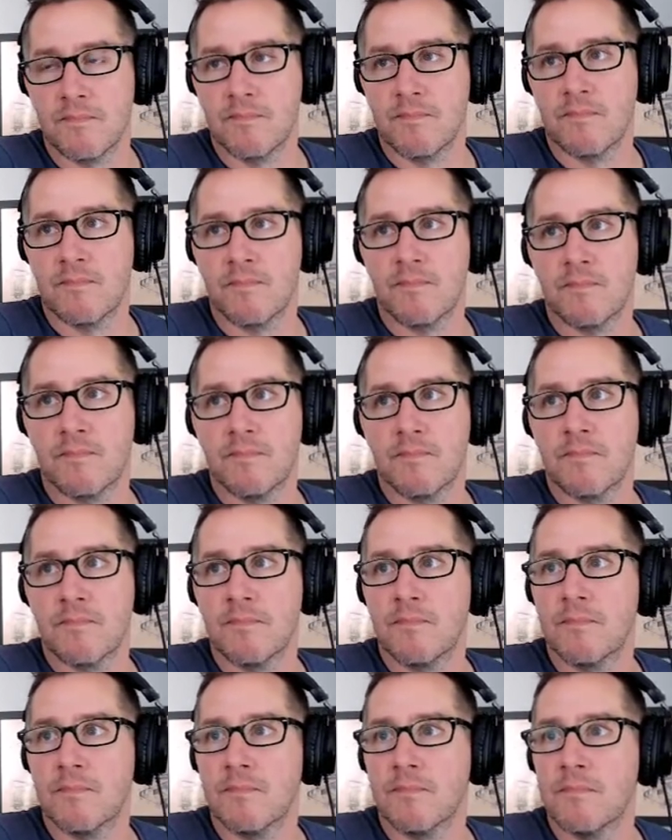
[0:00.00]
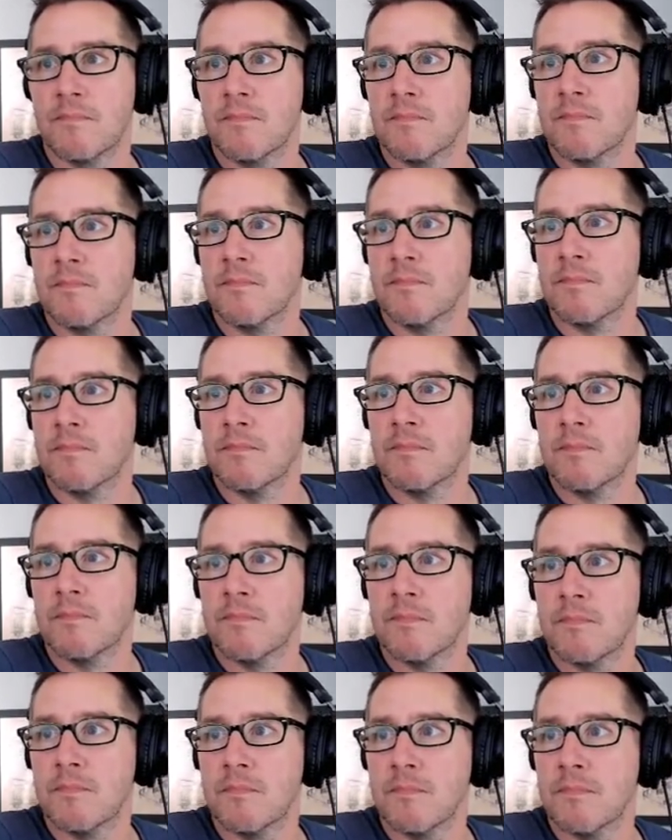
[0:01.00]

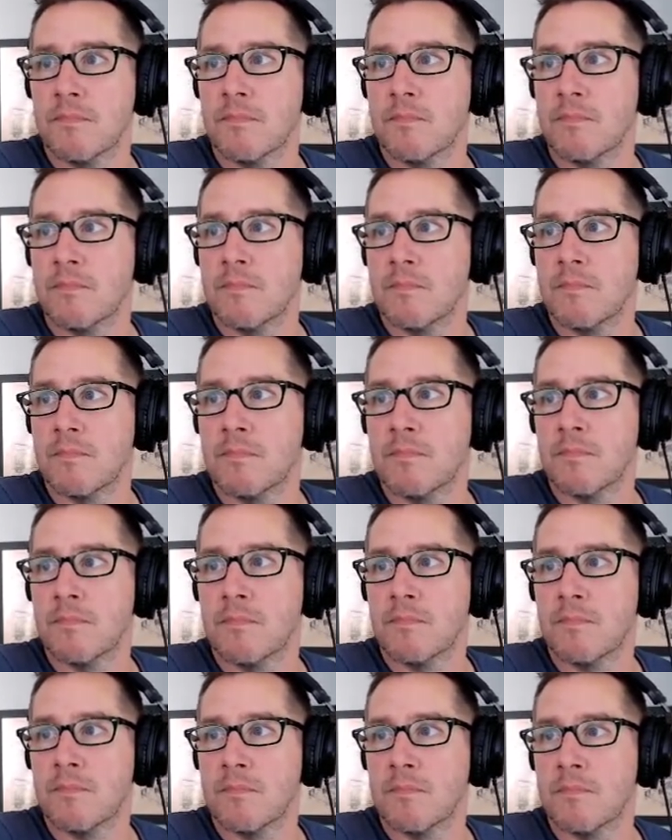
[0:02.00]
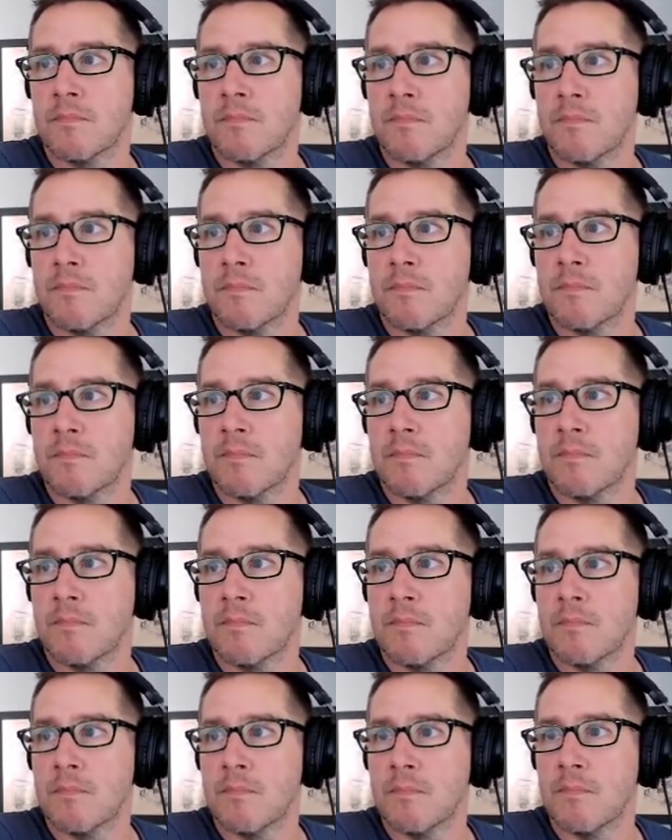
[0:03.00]

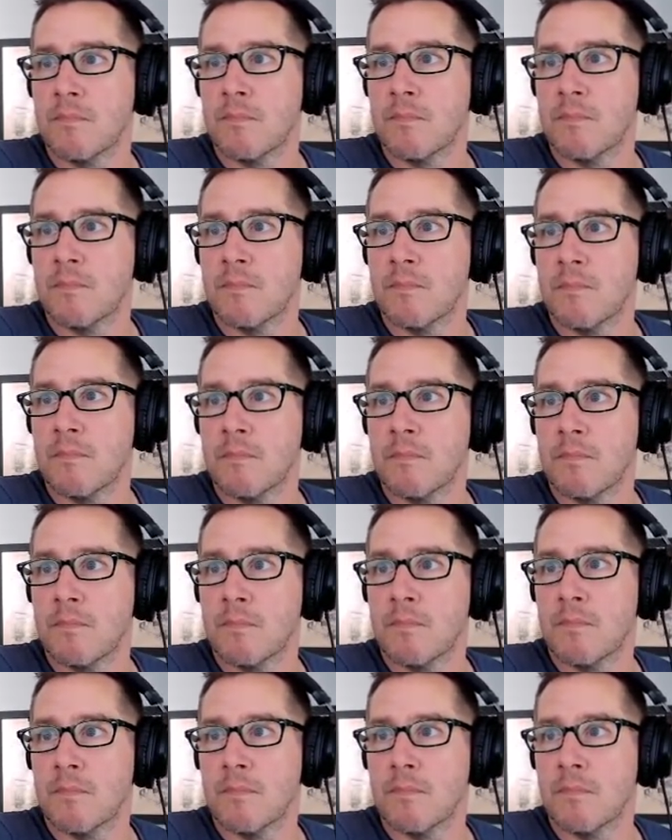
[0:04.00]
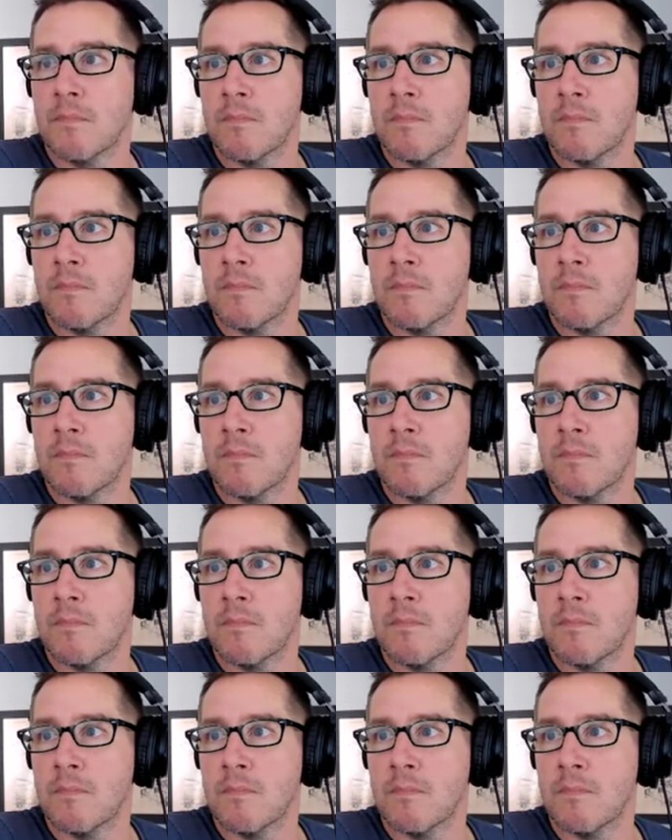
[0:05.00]
This person isn't speaking.